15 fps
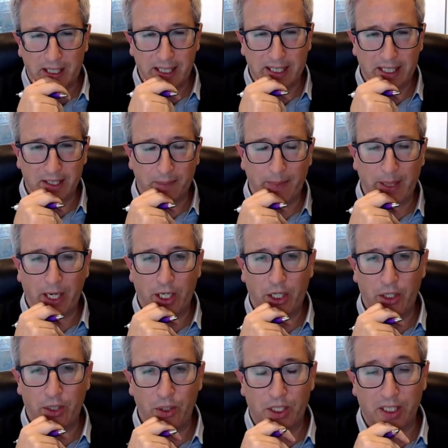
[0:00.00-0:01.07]
T cells have been a
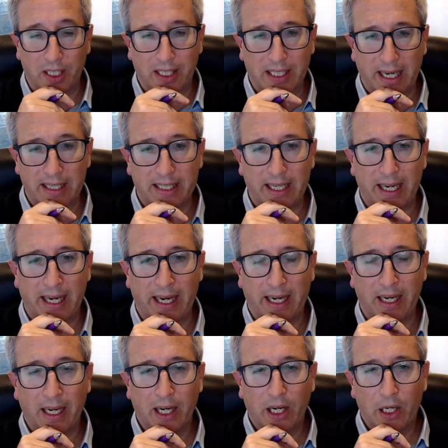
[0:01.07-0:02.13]
huge success
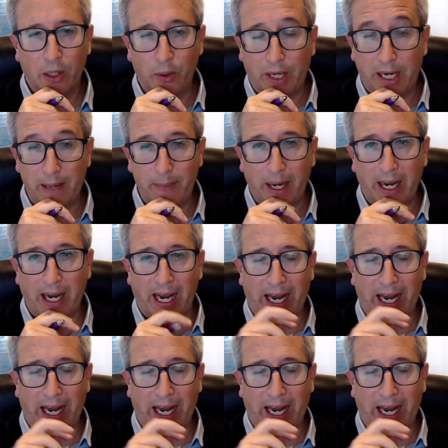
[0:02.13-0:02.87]
in leukemia,